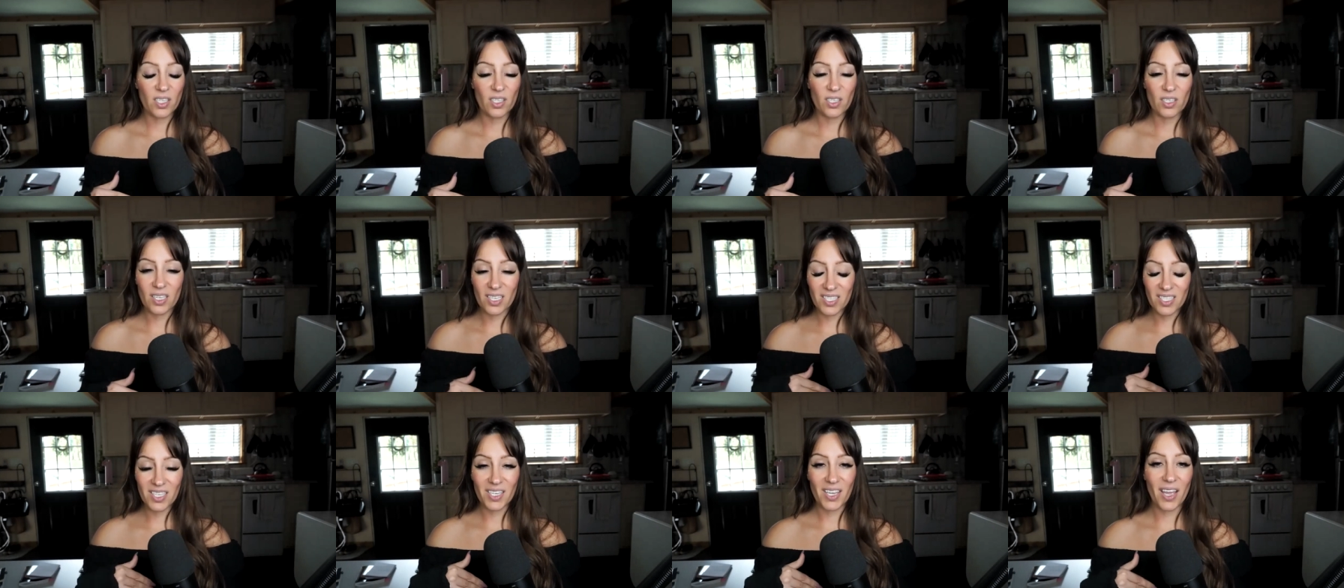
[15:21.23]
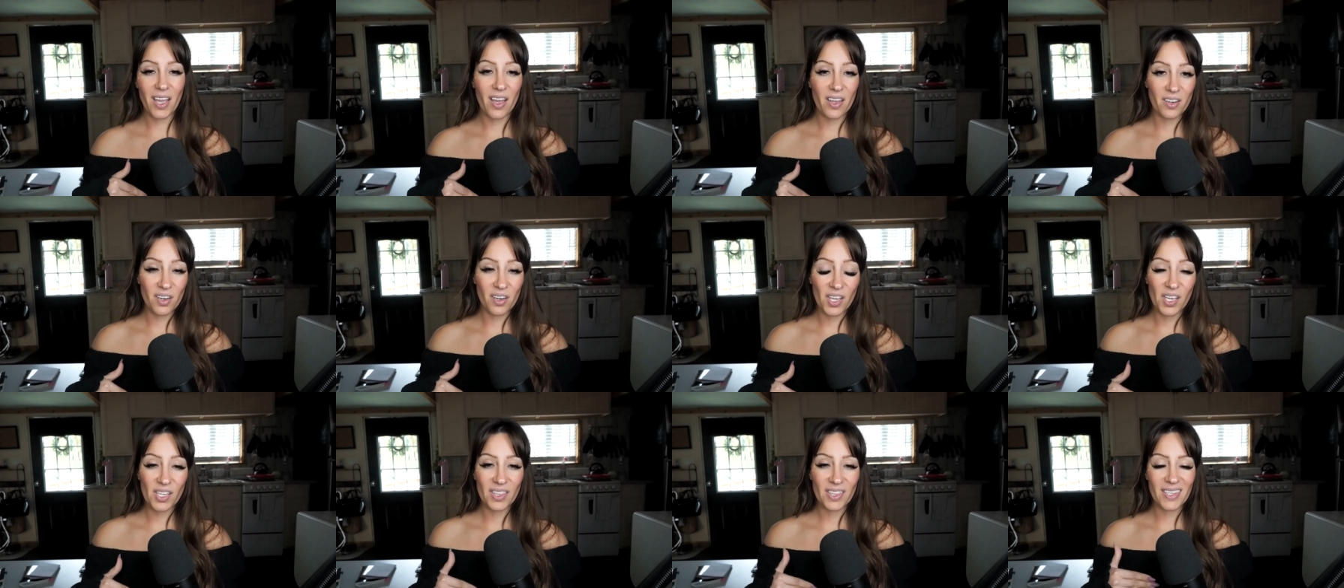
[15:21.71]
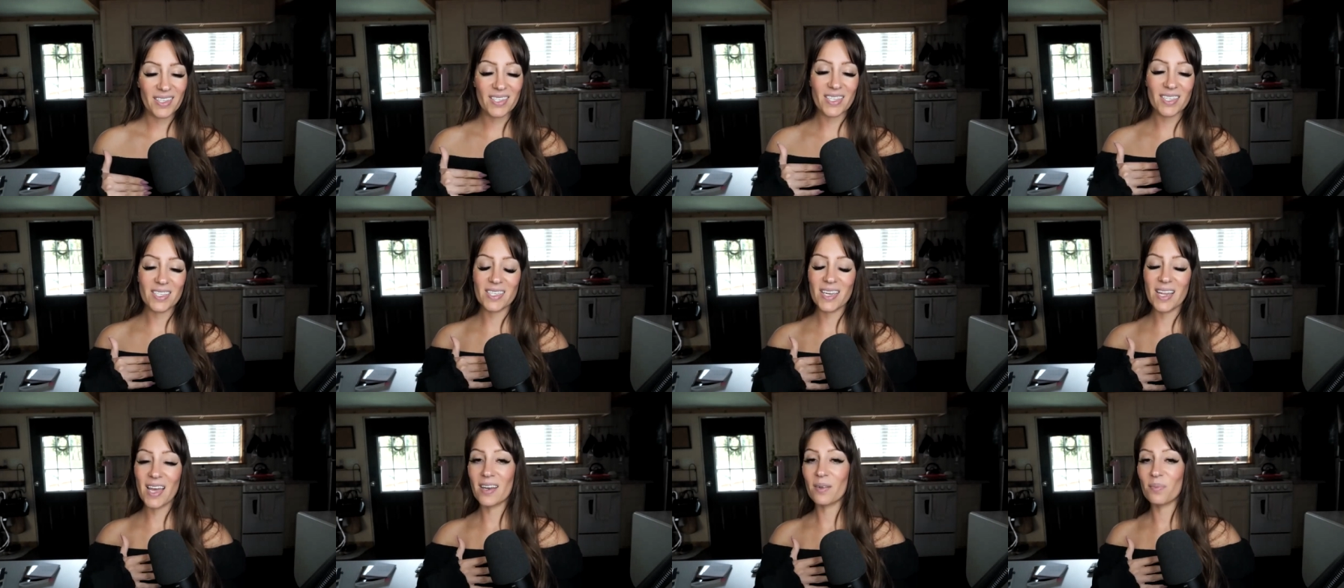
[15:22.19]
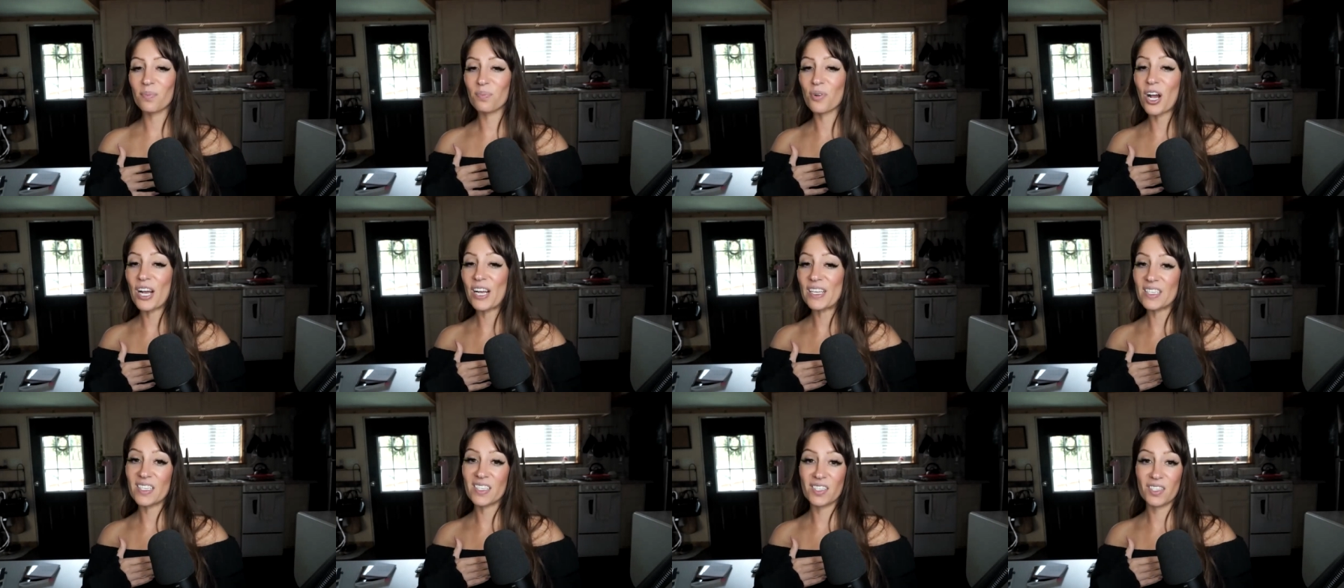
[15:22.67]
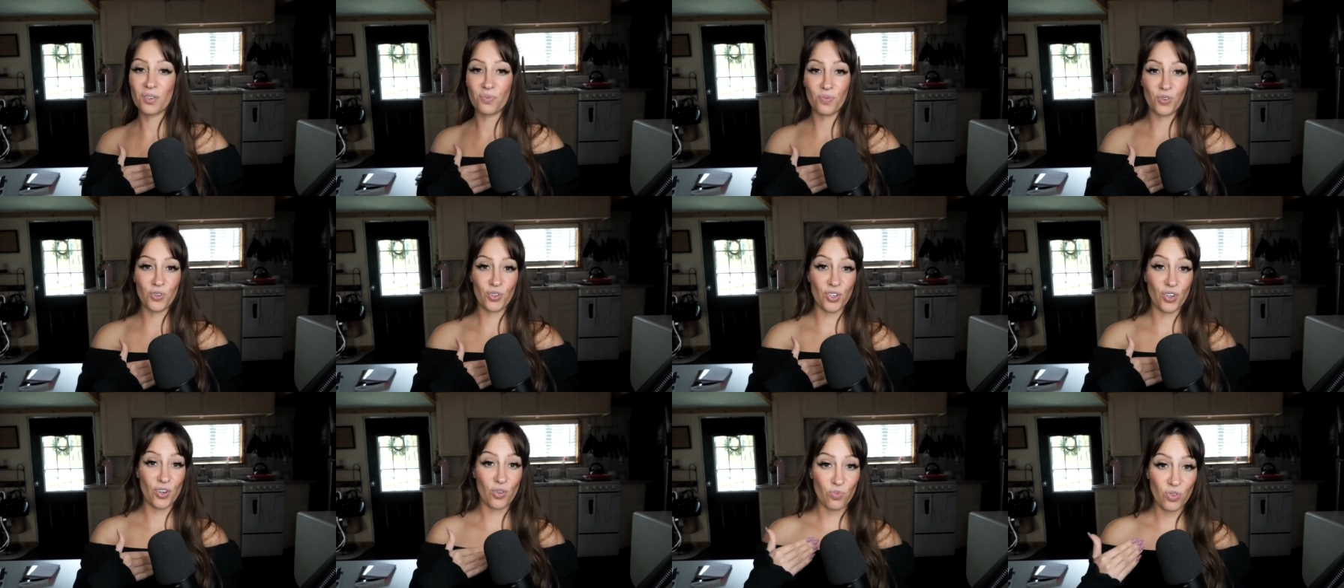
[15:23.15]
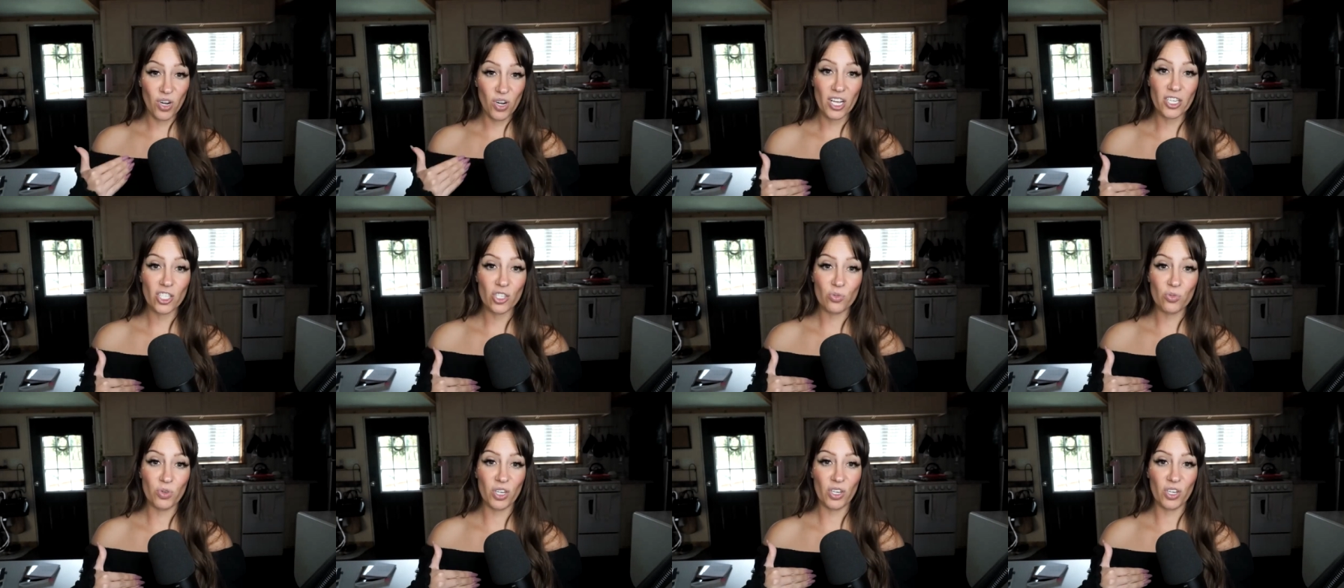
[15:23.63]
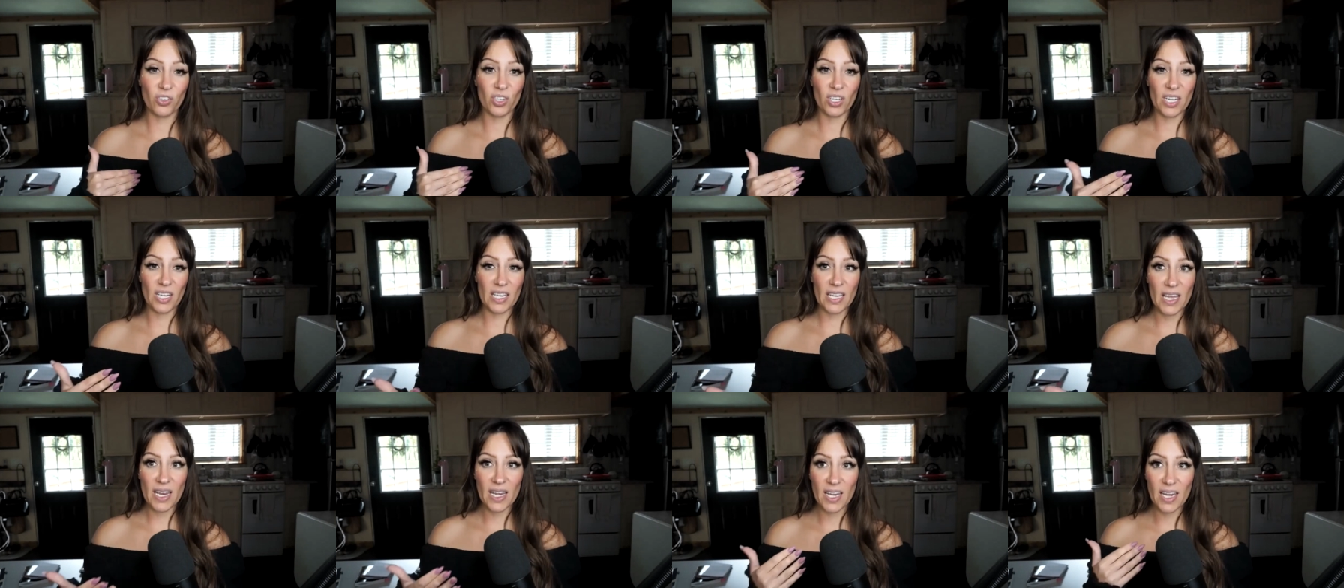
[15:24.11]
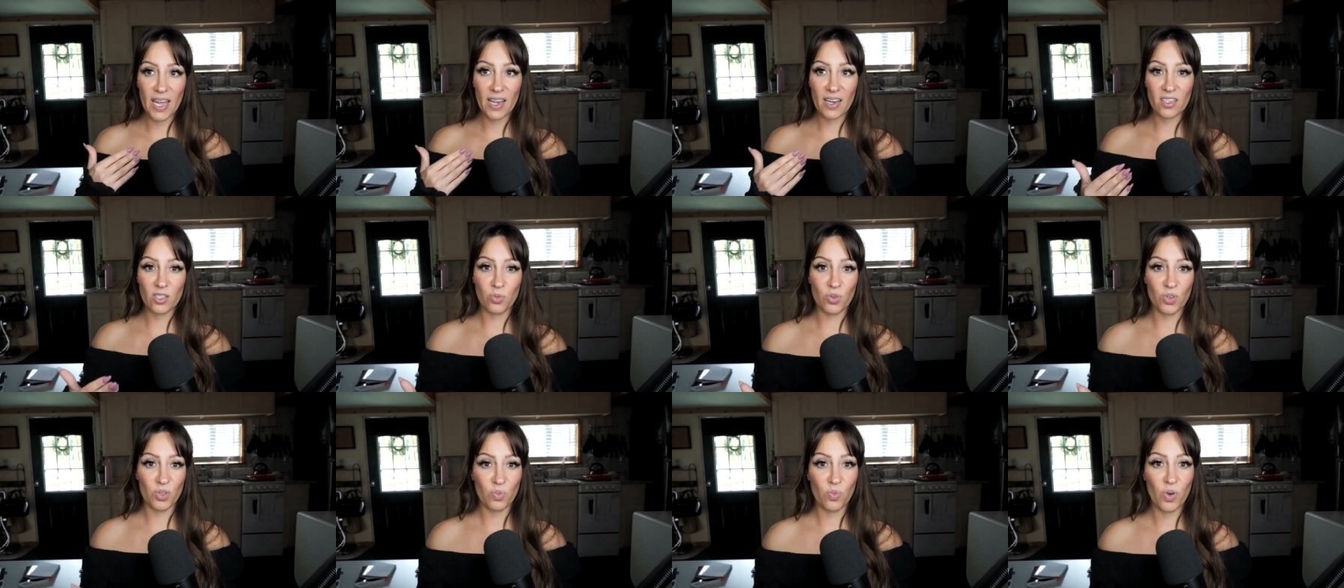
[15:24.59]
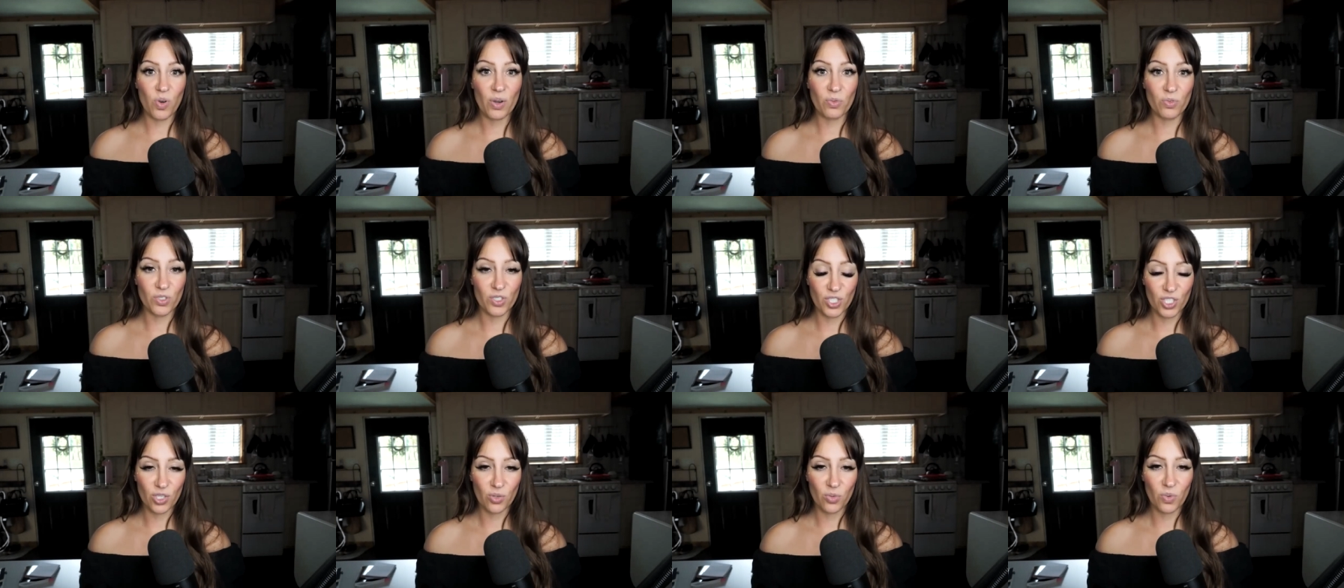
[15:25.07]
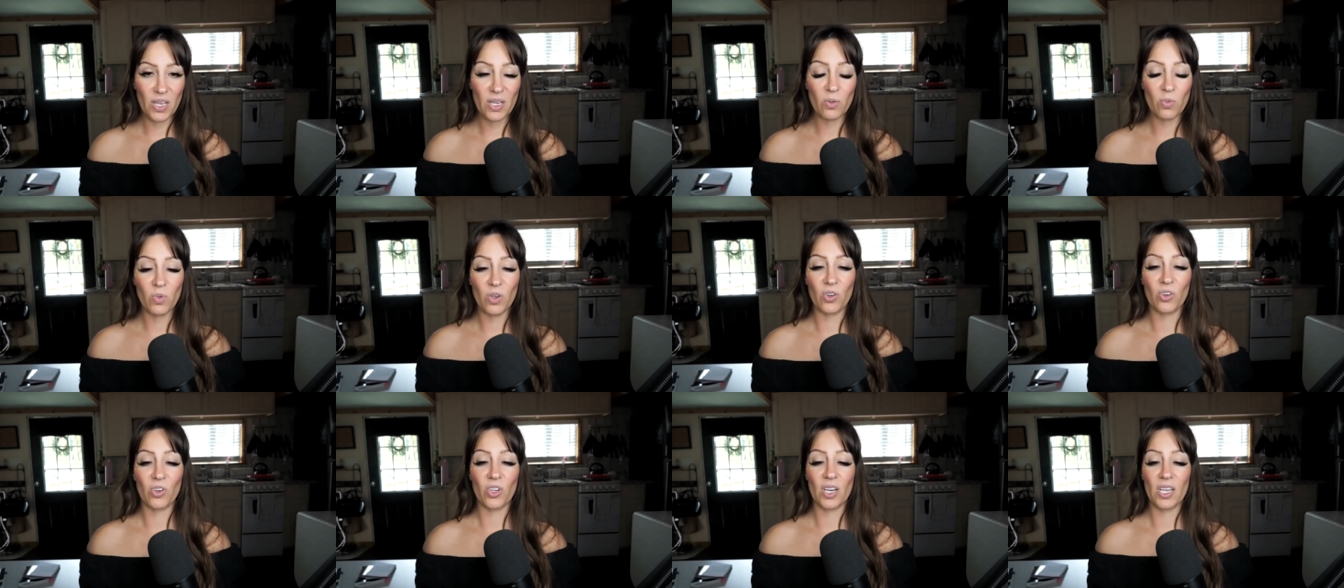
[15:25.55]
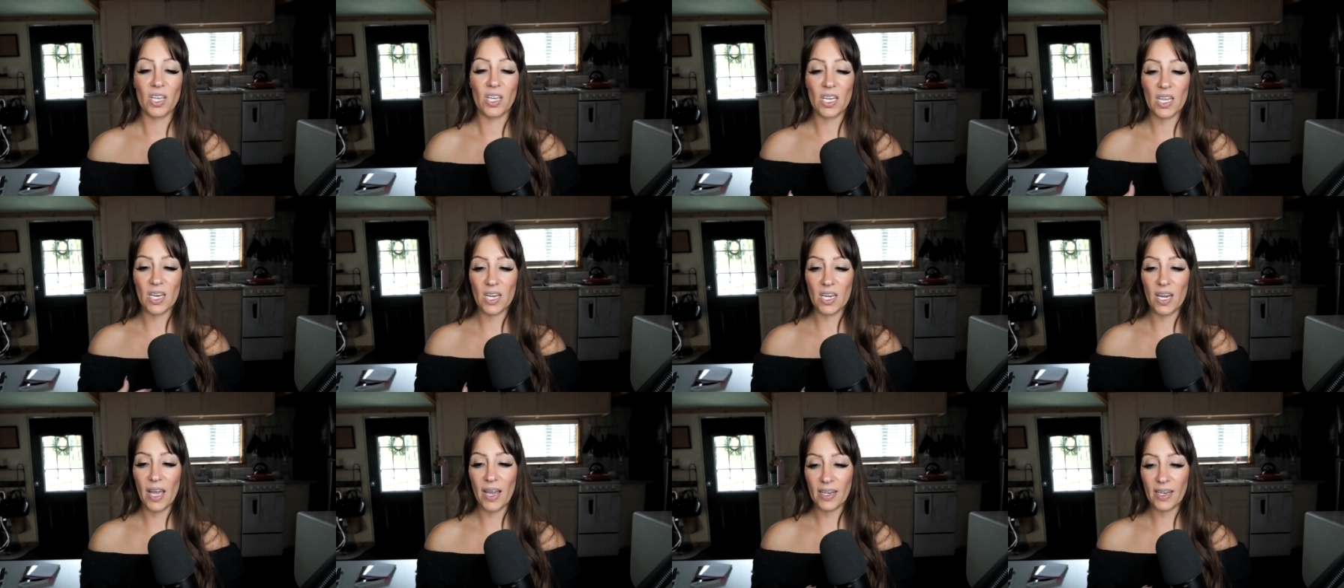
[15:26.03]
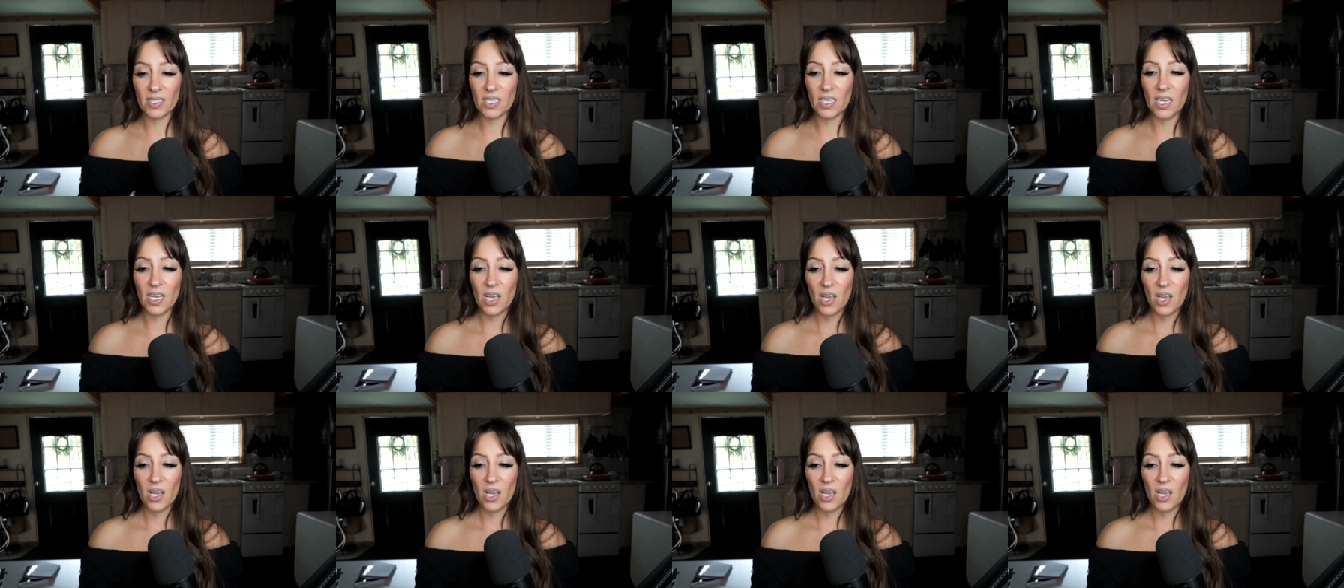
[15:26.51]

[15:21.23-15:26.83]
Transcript: Because again, this is not a process that we're going to rush. We are going to connect with what we're doing. We are going to connect